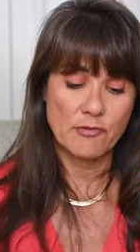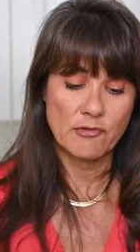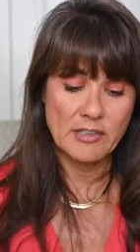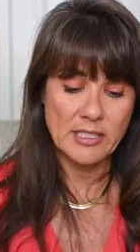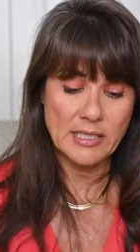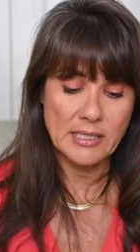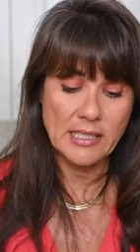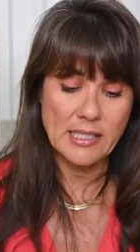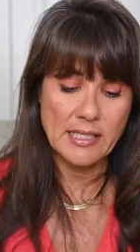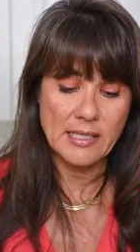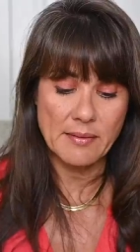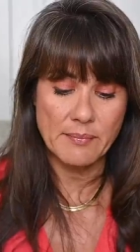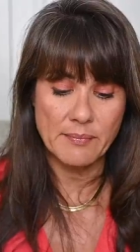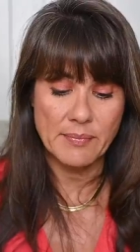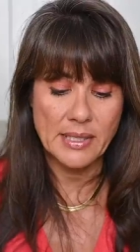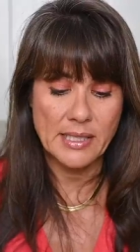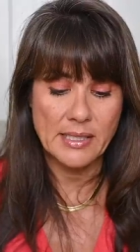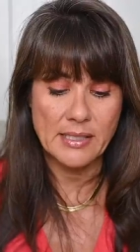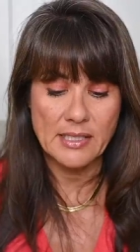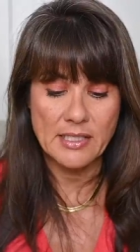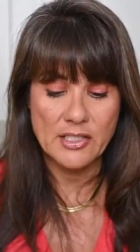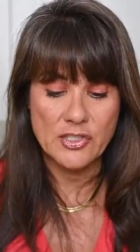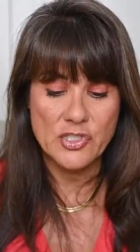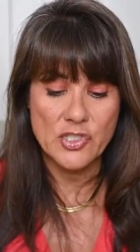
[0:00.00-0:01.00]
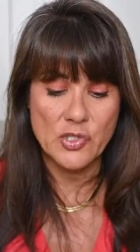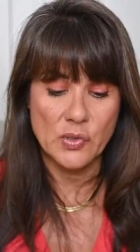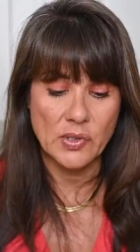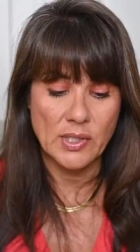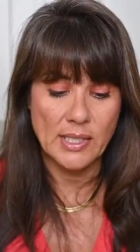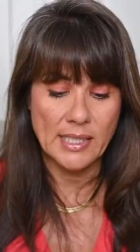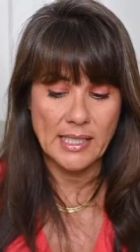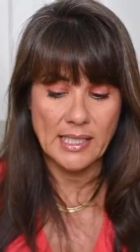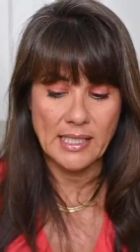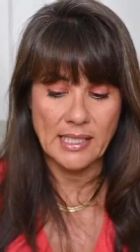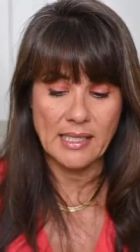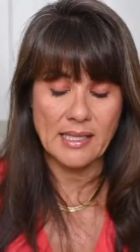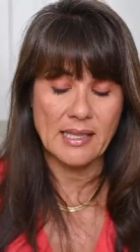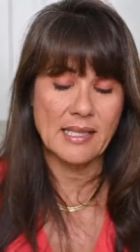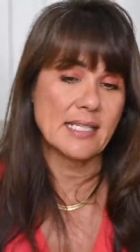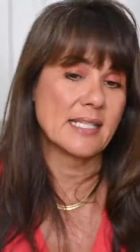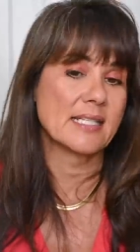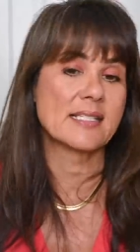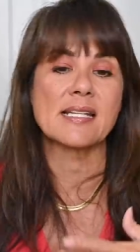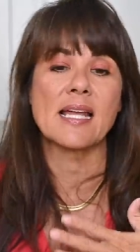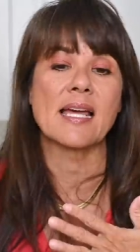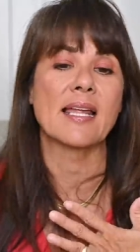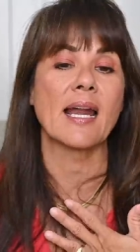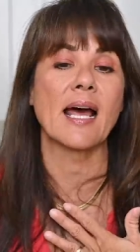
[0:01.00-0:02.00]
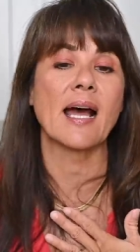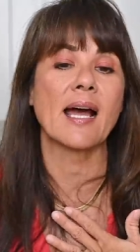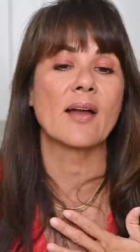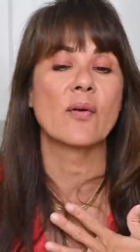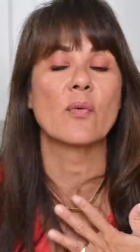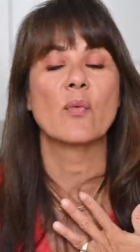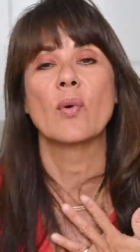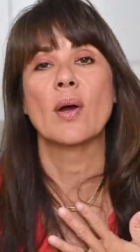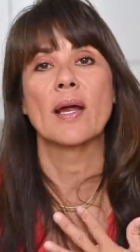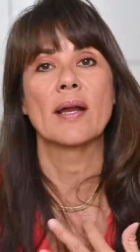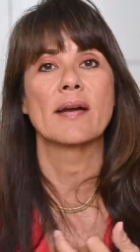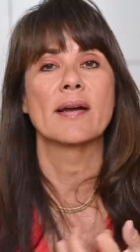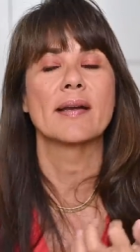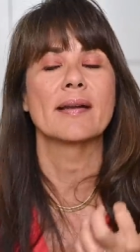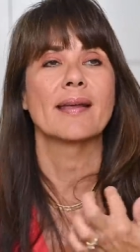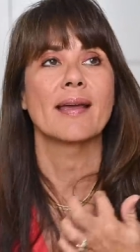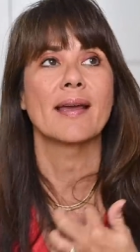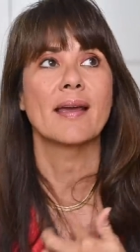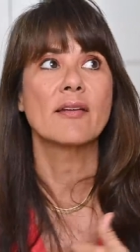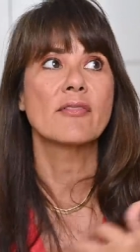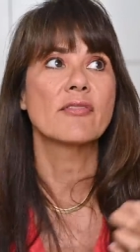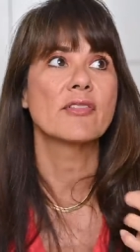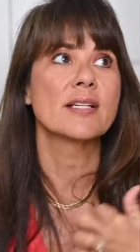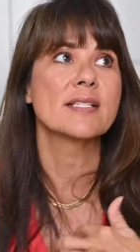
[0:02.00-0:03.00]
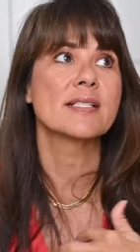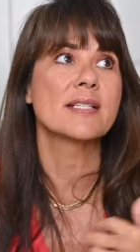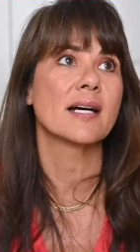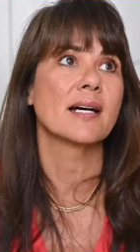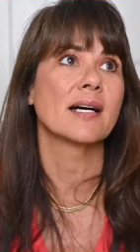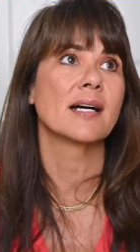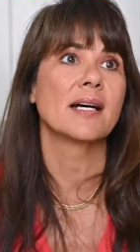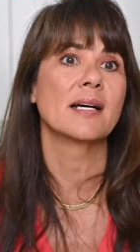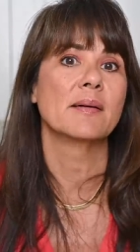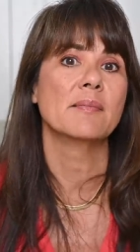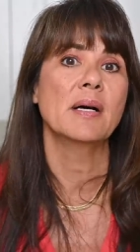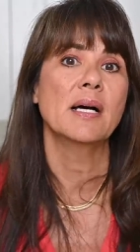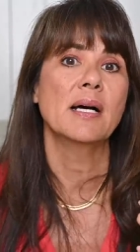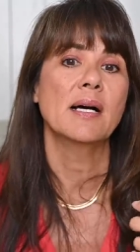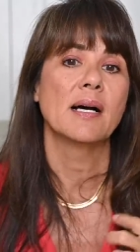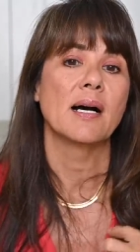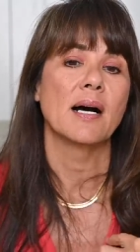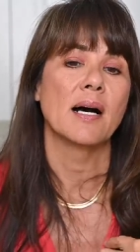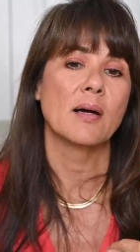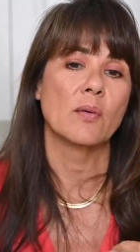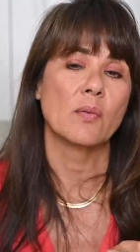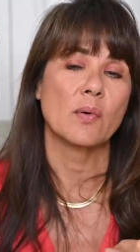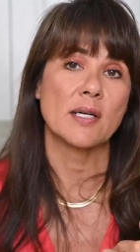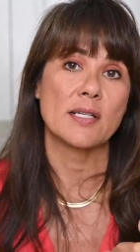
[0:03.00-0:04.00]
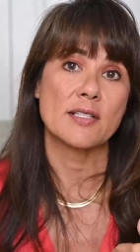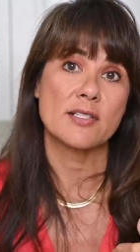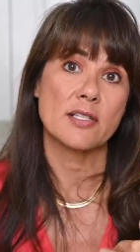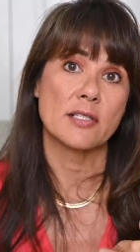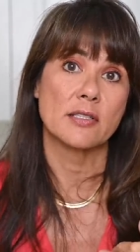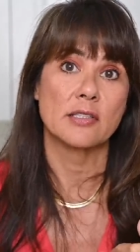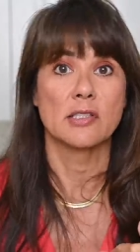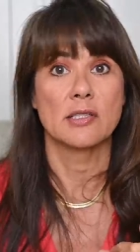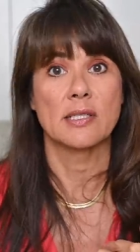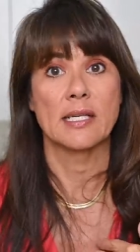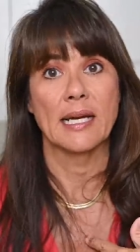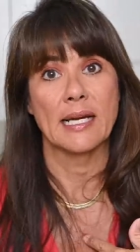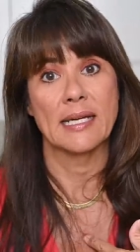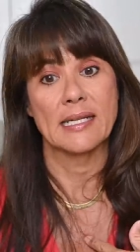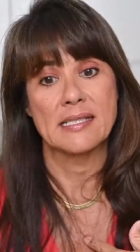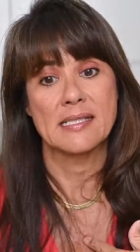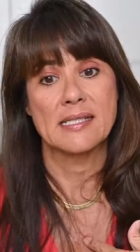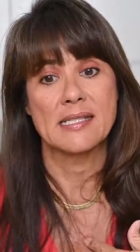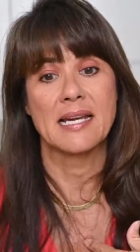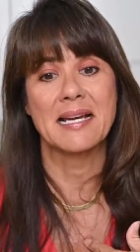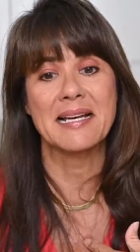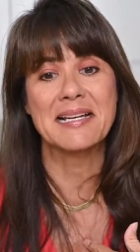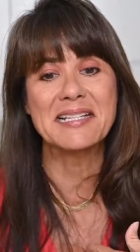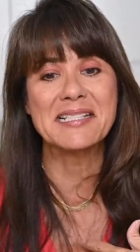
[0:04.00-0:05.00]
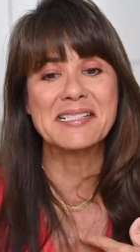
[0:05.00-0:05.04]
really been enjoying these, and I wear it every time I want to look nice.